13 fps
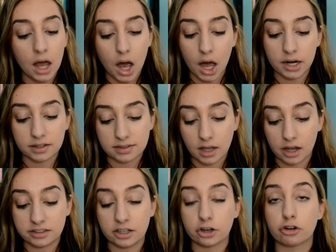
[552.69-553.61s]

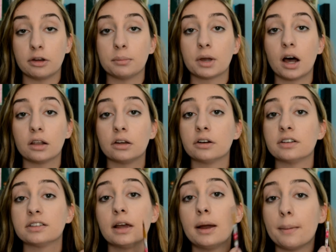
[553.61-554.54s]
Anastasia Cream Colors.